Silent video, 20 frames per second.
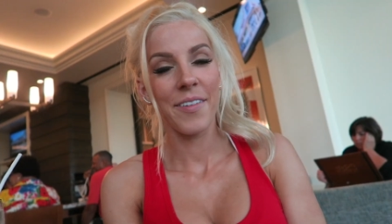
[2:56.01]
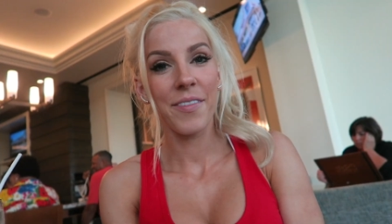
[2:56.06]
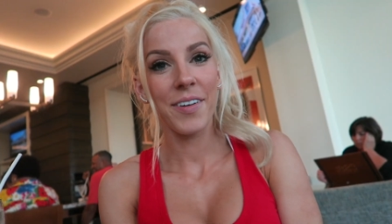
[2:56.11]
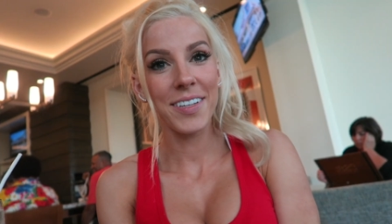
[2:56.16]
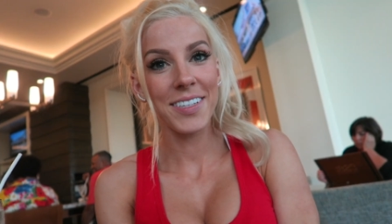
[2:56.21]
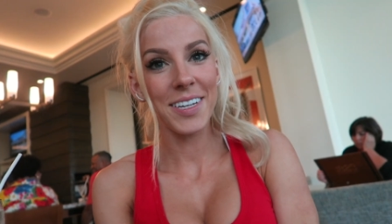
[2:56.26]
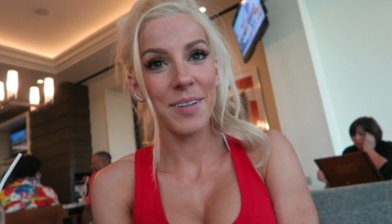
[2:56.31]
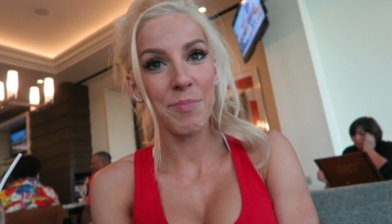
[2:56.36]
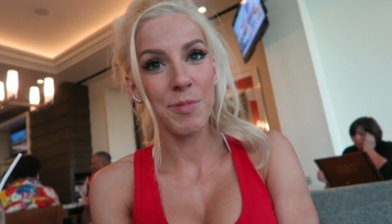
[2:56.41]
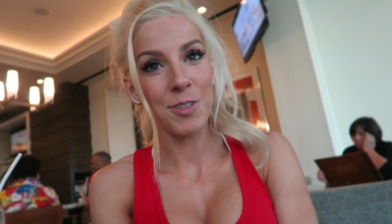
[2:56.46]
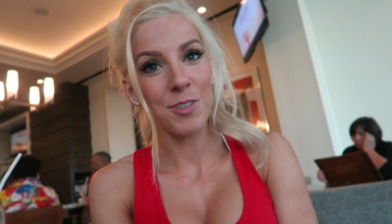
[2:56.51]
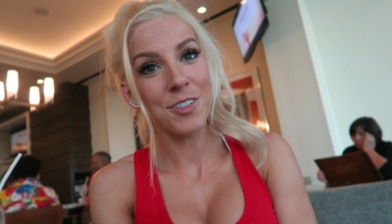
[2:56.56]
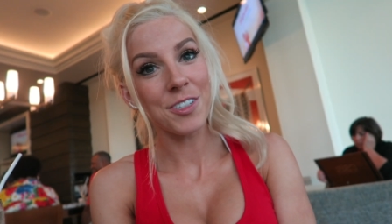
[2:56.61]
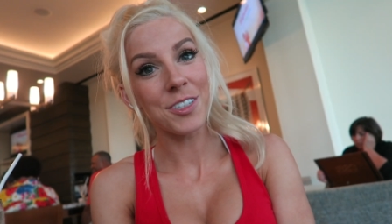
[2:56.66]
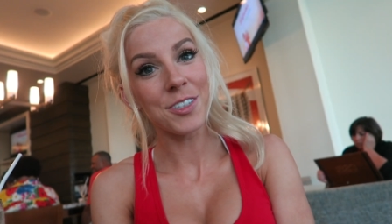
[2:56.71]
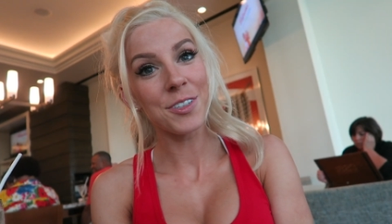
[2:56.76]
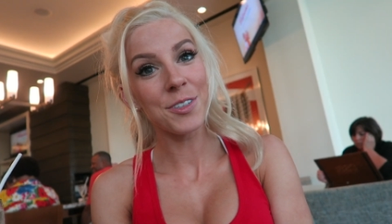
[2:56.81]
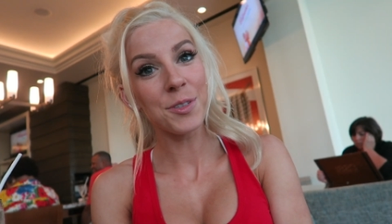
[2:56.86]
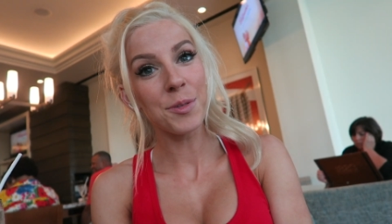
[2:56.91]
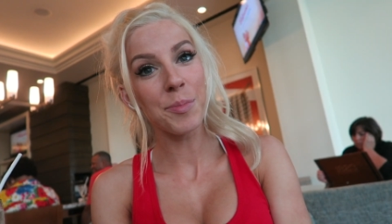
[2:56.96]
What's up,
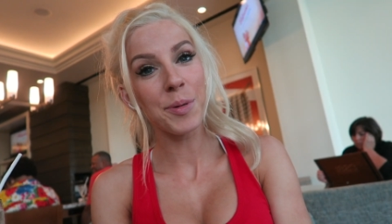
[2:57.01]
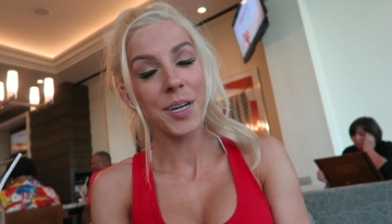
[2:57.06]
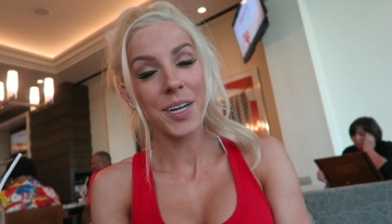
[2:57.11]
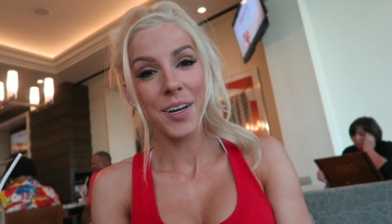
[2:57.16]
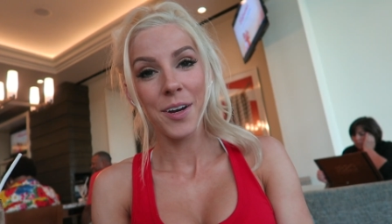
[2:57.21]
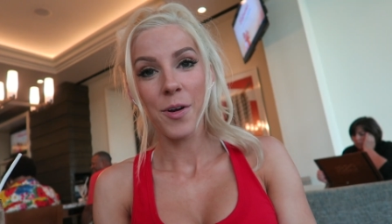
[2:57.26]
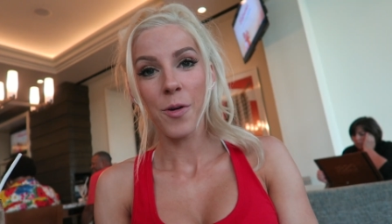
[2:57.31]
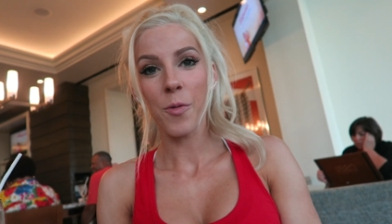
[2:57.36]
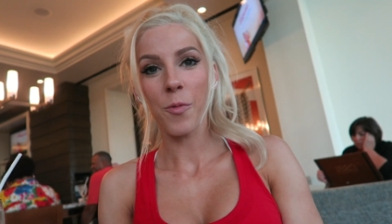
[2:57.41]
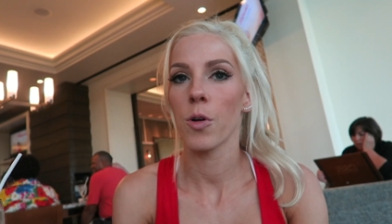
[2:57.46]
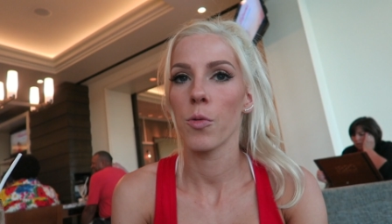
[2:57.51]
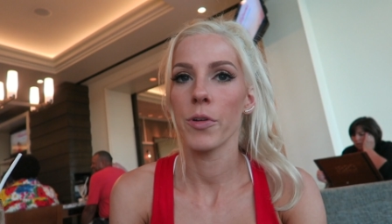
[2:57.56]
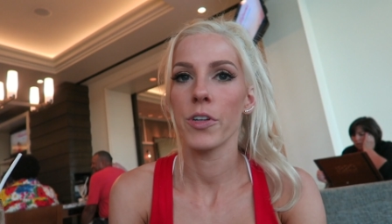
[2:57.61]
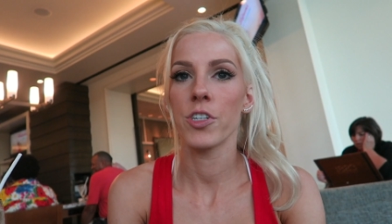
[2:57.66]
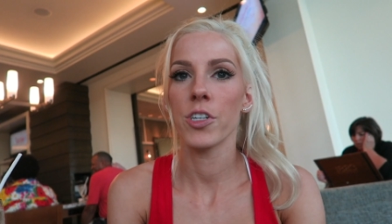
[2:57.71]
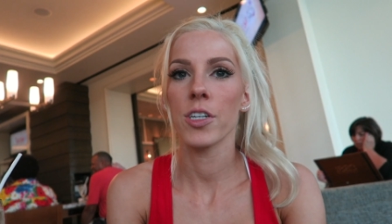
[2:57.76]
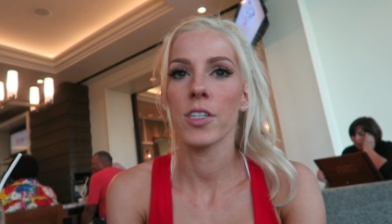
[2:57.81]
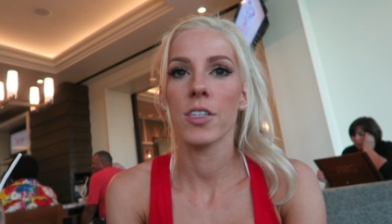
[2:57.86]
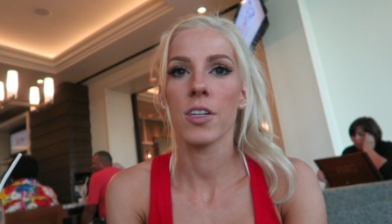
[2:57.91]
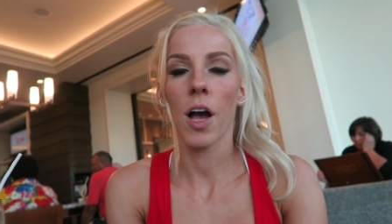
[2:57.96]
YouTube? So we
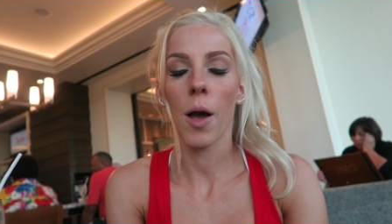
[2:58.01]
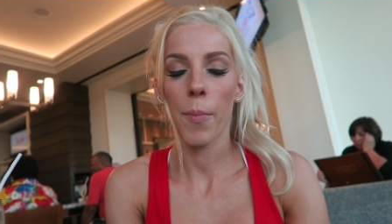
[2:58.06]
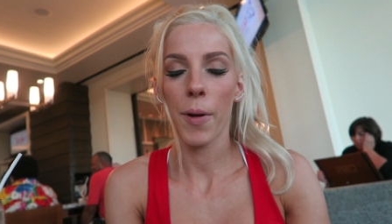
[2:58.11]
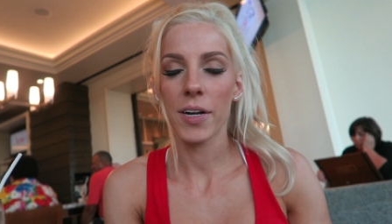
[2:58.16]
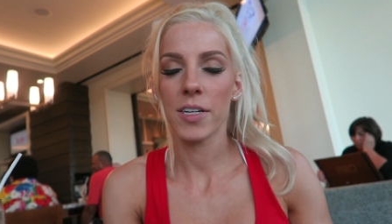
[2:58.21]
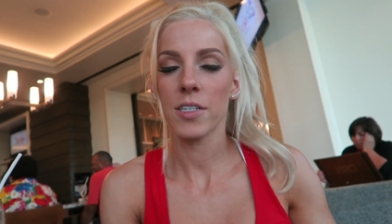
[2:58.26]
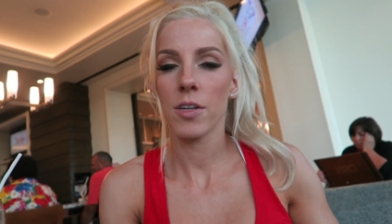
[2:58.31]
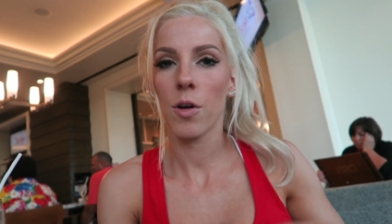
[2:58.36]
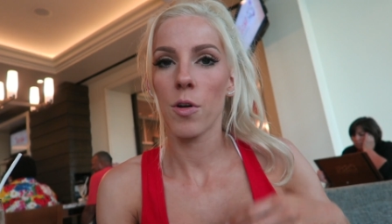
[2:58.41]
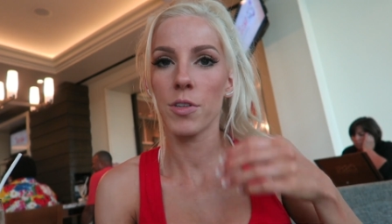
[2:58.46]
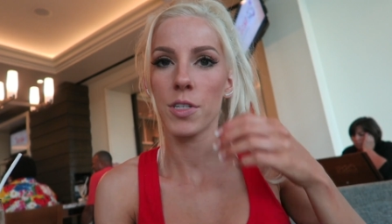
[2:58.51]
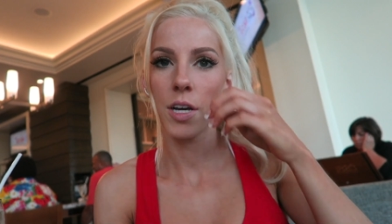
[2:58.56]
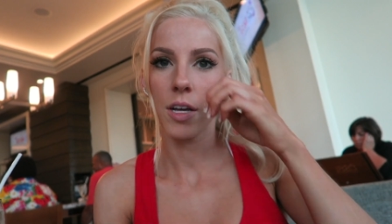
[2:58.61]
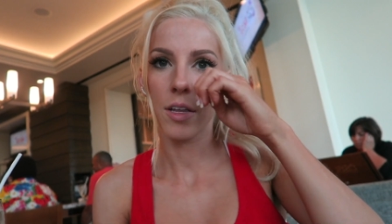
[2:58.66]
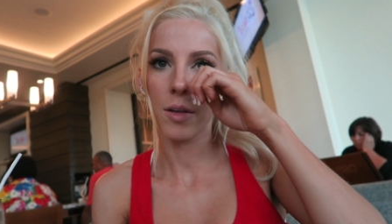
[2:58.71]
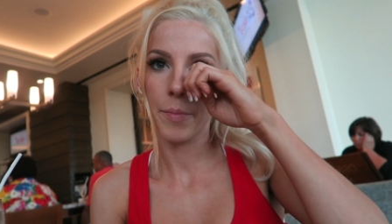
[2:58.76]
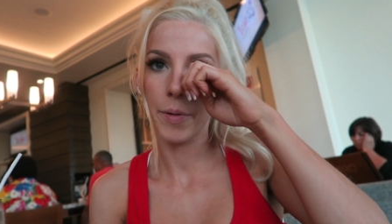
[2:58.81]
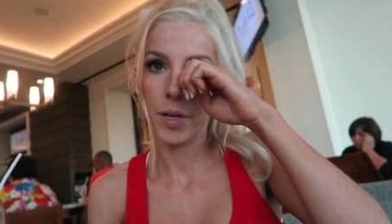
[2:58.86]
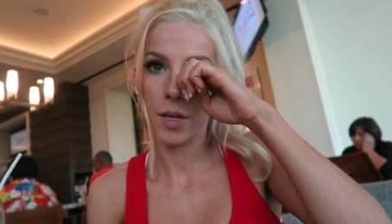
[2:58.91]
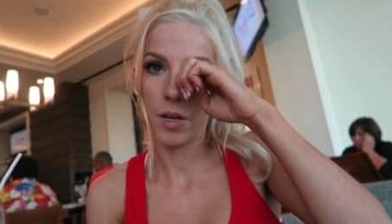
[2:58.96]
just got back to the
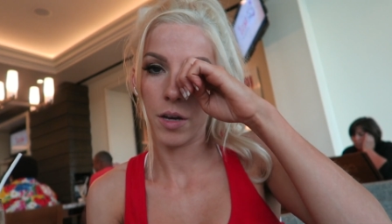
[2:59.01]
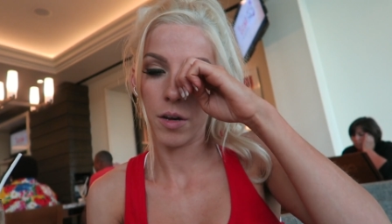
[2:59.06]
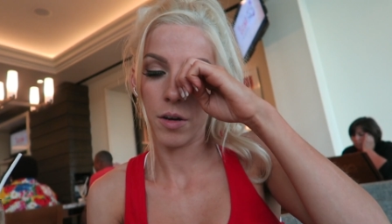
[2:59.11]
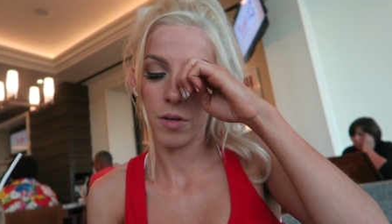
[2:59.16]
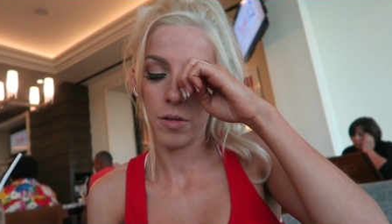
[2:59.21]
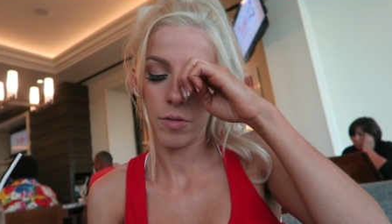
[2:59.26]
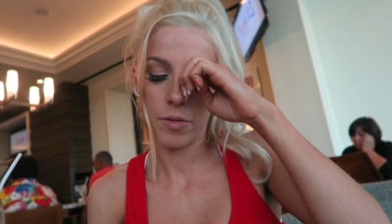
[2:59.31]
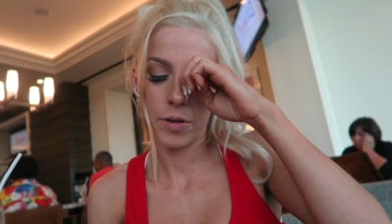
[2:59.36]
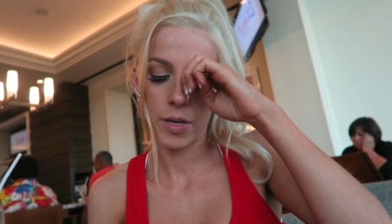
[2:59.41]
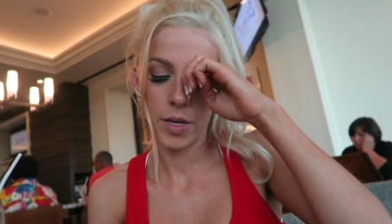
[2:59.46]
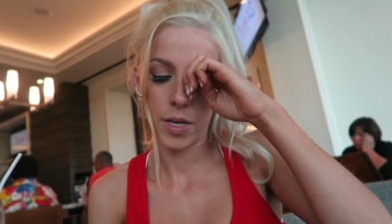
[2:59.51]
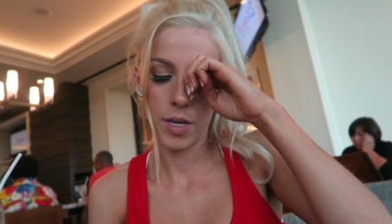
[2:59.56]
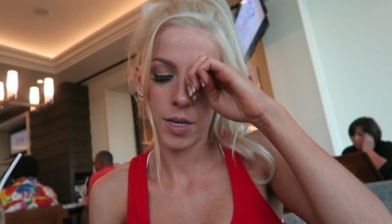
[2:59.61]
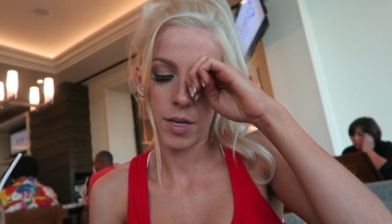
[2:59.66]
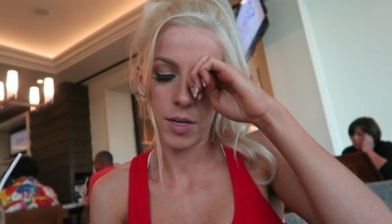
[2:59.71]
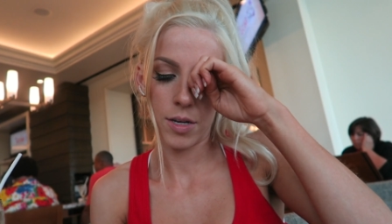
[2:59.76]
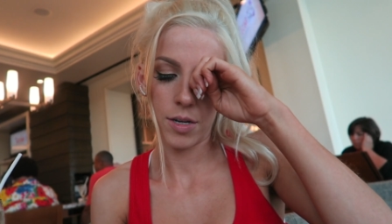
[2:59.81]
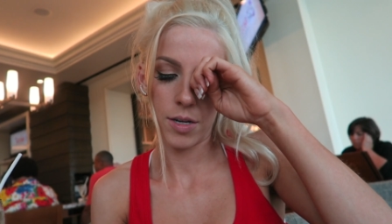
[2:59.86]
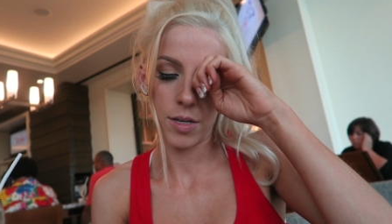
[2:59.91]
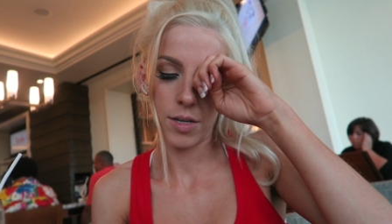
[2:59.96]
hotel a bit ago
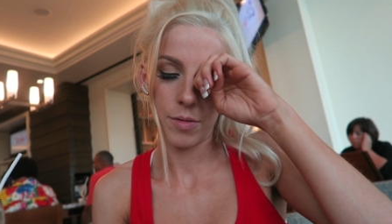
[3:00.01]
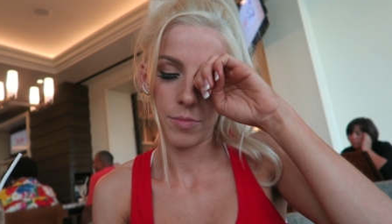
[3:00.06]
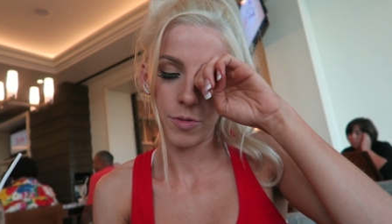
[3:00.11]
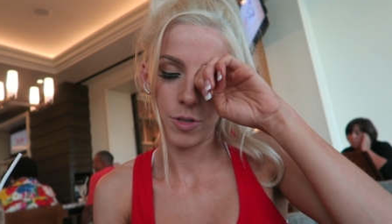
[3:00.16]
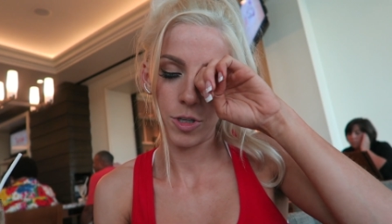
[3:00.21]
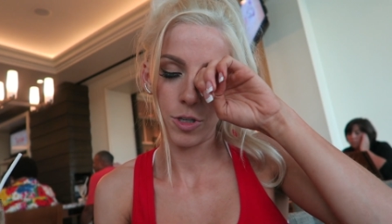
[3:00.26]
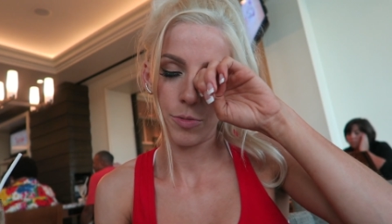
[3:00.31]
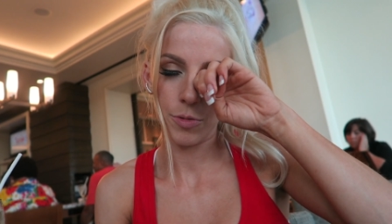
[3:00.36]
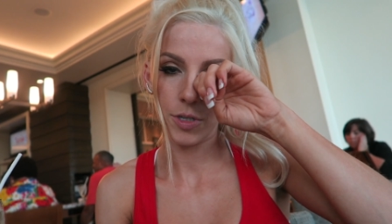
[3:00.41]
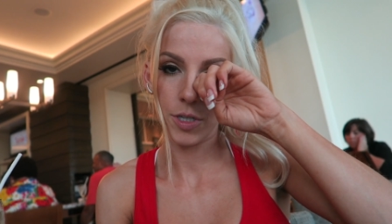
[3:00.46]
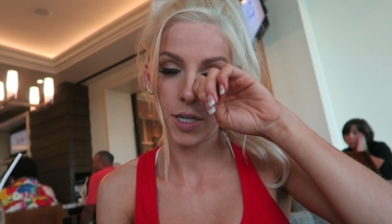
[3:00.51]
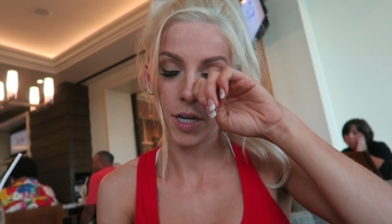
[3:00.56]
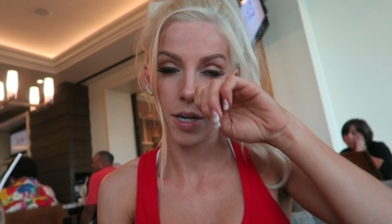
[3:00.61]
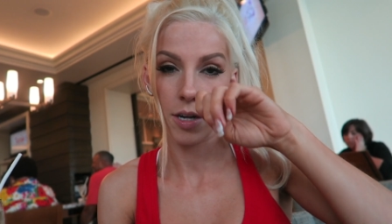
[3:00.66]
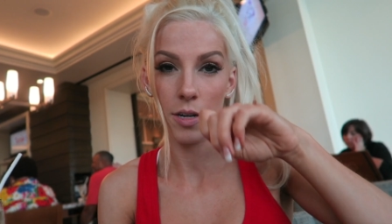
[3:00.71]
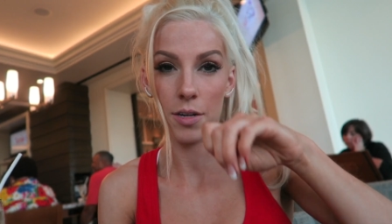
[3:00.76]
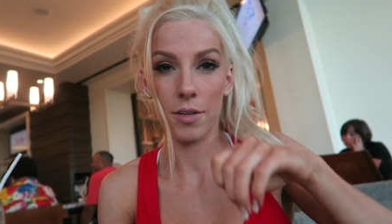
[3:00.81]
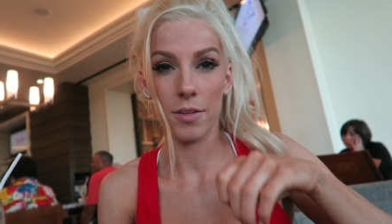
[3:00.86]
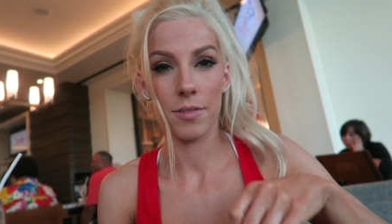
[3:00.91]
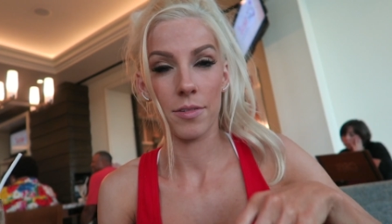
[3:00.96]
and I am super
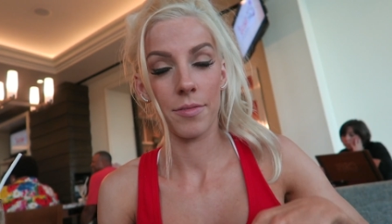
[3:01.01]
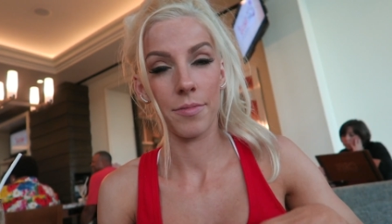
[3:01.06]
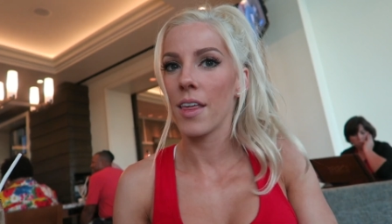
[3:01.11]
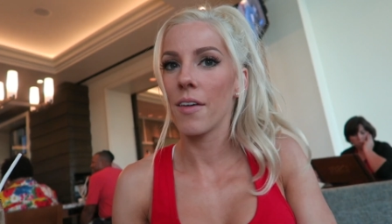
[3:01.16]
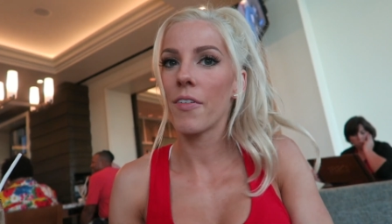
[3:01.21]
tired.